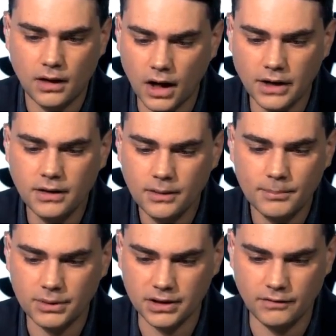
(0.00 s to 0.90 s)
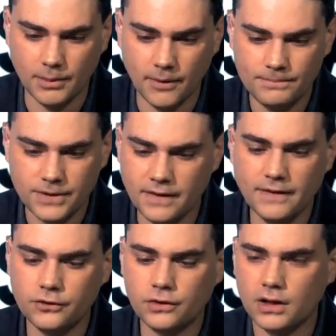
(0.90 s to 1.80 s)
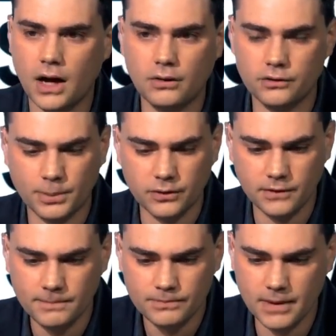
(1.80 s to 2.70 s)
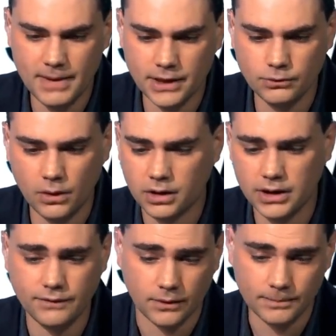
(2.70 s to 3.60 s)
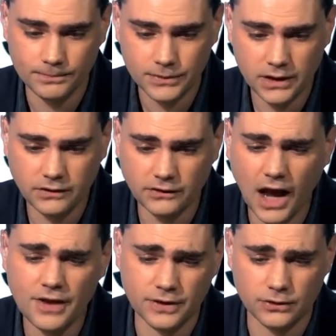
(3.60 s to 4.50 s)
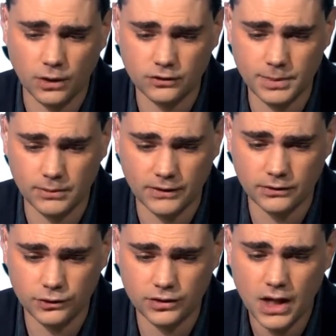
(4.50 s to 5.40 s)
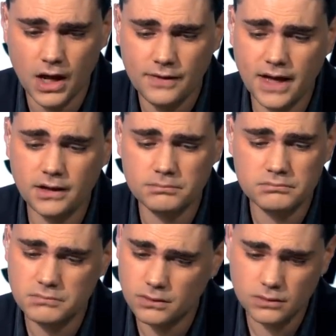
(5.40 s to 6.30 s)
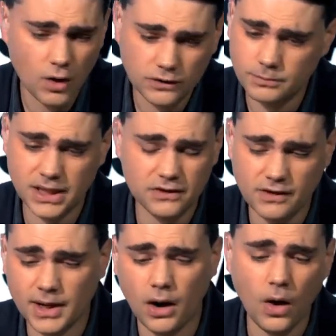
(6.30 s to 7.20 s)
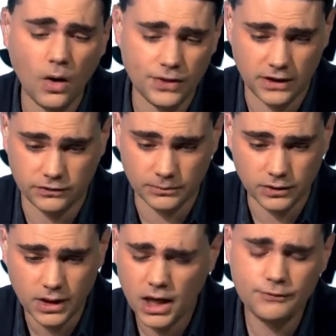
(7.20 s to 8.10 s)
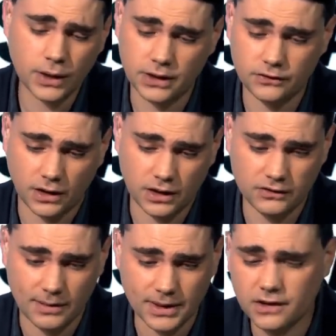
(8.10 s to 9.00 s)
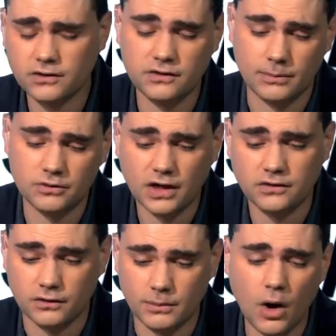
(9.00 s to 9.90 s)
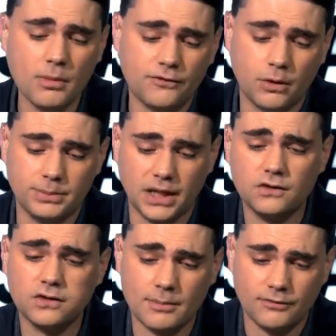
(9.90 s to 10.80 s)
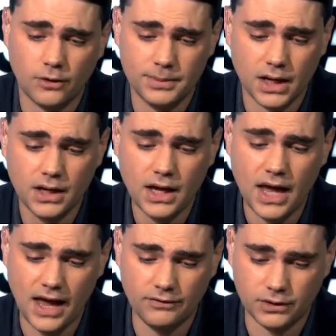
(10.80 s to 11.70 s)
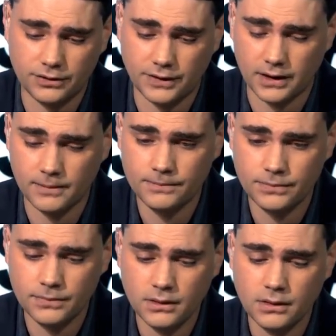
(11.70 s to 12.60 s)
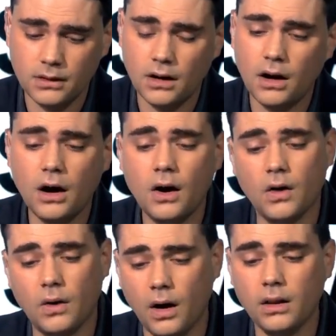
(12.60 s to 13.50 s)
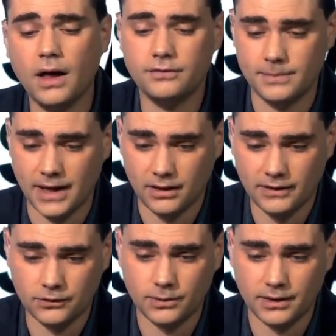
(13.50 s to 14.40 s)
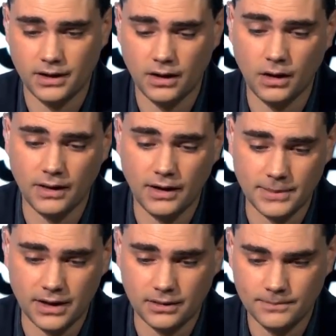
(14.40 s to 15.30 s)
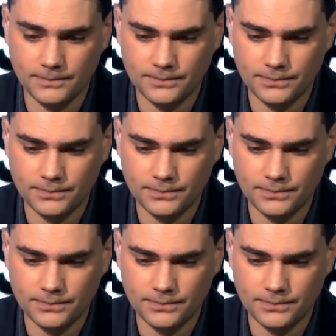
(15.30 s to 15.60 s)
Unbelievable. And then there's Congressperson Emmanuel Cleaver. He says, I think there ought to be a resolution that ought to be condemning all the isms. If we're going to start condemning, let's condemn sexism, homophobia, Islamophobia, everything. Oh, all lives matter. That's where we're going. All lives matter.